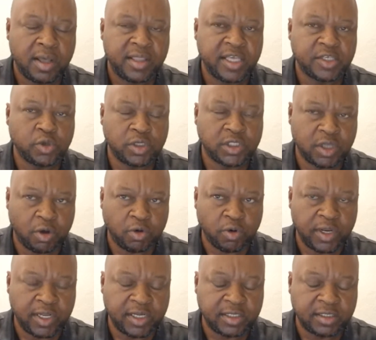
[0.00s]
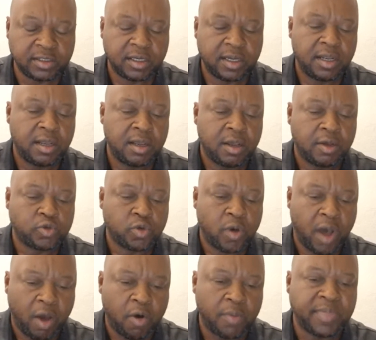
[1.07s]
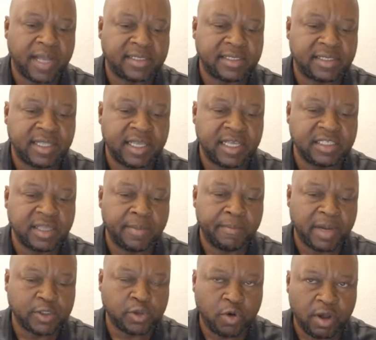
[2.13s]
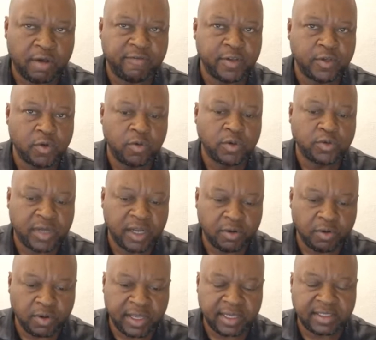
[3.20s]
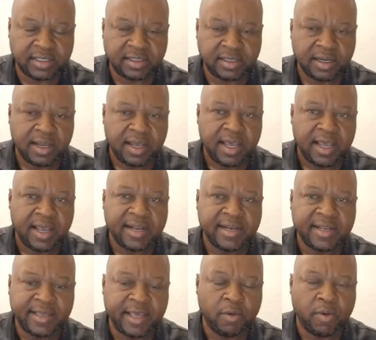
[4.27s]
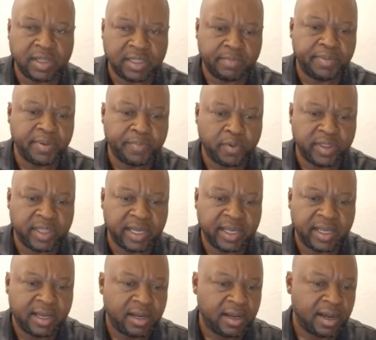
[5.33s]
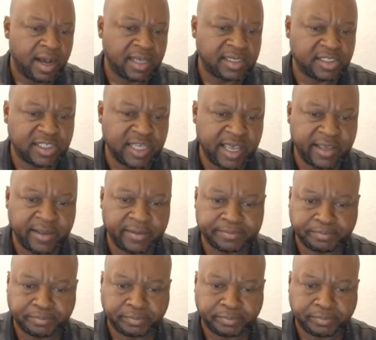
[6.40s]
There's no sound on it. So I hope that there is a much longer video which we can look at and hear what the people there are saying.